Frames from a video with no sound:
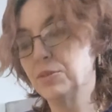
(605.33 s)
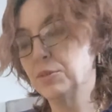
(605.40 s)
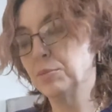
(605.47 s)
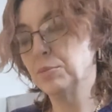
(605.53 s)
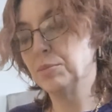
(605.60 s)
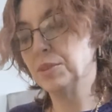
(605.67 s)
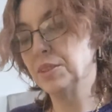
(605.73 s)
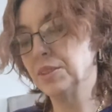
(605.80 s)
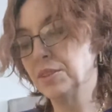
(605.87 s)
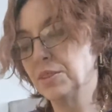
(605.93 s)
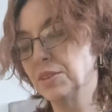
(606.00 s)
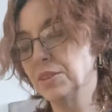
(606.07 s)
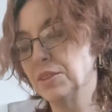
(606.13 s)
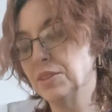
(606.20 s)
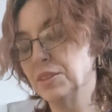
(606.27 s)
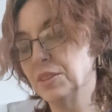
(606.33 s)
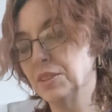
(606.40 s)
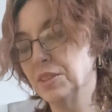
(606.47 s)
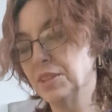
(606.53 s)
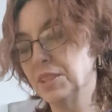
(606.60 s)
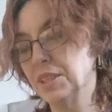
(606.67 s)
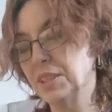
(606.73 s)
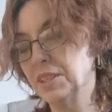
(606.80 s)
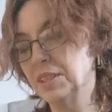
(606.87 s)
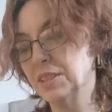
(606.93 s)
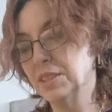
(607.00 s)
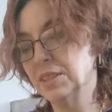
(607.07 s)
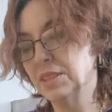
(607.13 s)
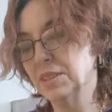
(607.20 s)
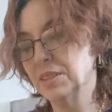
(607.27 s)
bracelets and all that,
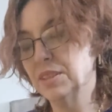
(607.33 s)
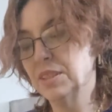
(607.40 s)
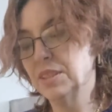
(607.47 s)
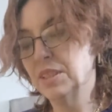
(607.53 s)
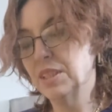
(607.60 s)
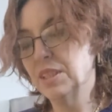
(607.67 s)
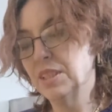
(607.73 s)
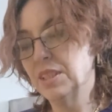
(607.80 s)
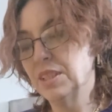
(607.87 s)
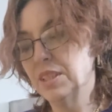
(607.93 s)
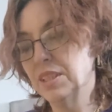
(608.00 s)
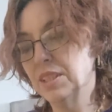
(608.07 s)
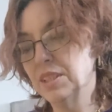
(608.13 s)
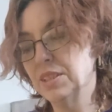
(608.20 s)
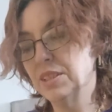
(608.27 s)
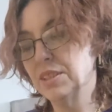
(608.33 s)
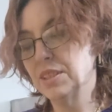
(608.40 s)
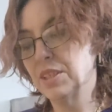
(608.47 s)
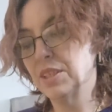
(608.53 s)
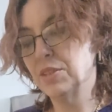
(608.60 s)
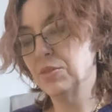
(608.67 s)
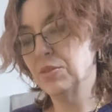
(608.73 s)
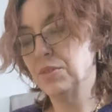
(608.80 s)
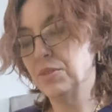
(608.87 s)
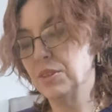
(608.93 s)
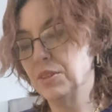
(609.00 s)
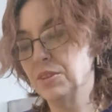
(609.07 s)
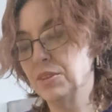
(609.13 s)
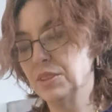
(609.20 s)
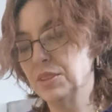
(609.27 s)
and I just got a
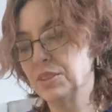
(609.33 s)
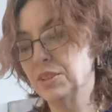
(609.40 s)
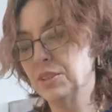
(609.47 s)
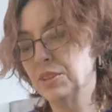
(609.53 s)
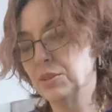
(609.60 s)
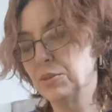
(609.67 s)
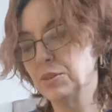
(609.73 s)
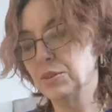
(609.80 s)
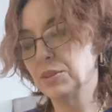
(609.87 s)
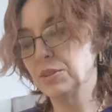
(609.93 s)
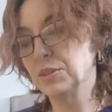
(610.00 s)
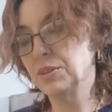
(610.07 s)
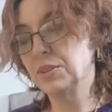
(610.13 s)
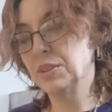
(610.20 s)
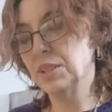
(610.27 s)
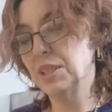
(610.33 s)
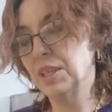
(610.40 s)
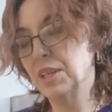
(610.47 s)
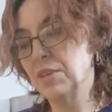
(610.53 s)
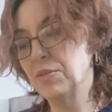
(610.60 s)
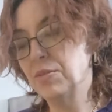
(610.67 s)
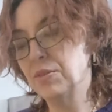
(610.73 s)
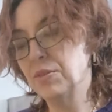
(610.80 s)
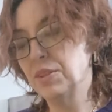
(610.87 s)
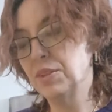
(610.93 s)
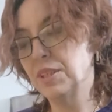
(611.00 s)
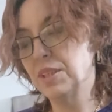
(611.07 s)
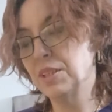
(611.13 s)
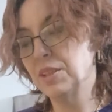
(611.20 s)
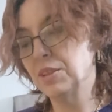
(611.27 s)
feeling, I feel
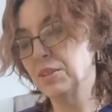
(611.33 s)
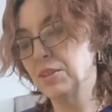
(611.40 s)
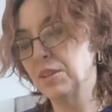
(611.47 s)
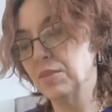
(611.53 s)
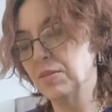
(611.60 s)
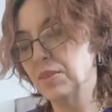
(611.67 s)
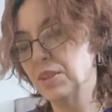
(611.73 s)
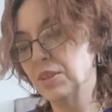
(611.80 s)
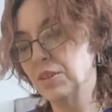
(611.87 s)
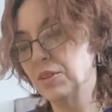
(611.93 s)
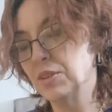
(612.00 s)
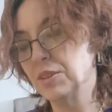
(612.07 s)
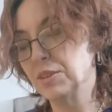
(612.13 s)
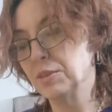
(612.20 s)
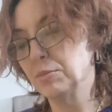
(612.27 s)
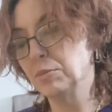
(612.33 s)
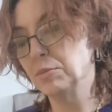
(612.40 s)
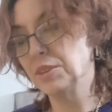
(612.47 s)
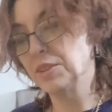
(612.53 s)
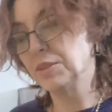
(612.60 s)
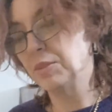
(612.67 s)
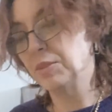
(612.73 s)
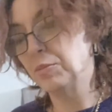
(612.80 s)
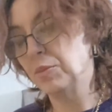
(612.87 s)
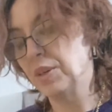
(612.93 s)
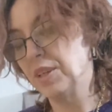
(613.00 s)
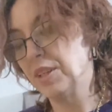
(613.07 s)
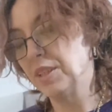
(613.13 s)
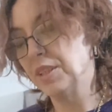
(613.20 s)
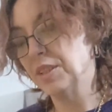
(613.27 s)
like in a giving Christmas way,